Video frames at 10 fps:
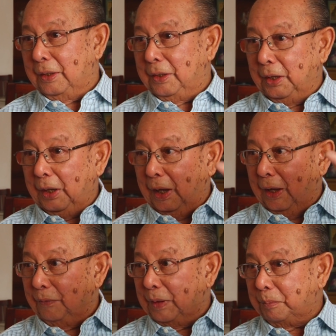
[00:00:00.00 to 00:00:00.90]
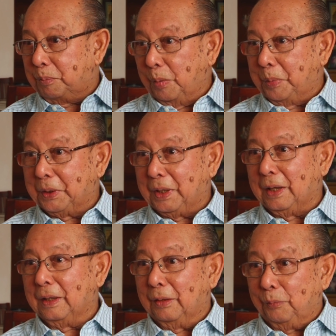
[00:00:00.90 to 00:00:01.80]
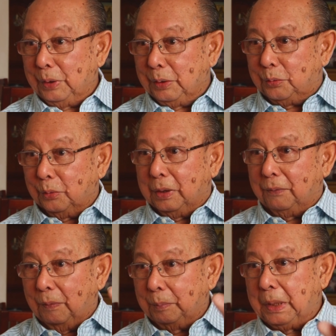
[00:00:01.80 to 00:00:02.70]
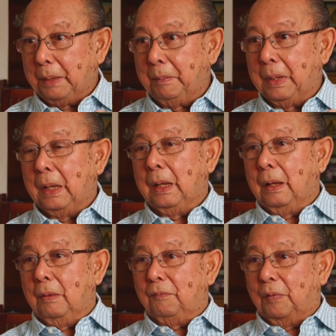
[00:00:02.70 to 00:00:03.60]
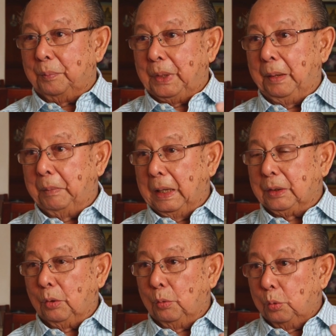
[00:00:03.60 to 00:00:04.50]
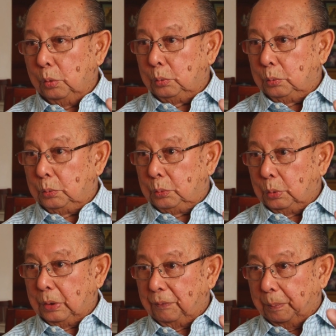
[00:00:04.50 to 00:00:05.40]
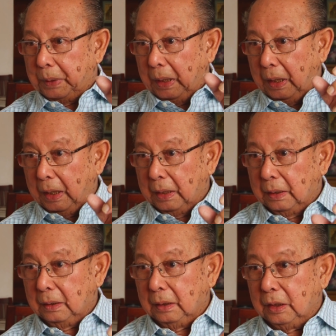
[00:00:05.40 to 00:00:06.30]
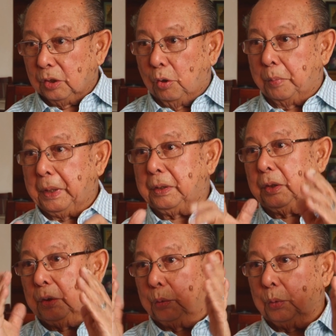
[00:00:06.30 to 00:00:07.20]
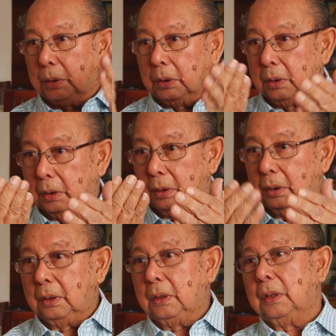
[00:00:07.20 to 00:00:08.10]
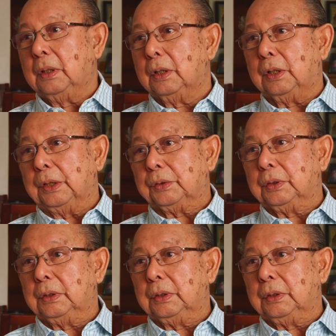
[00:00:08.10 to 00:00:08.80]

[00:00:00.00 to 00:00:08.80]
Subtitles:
They have that proper tiger. We took it from them, from there, but I don't know who took it from there and incorporated into the crest.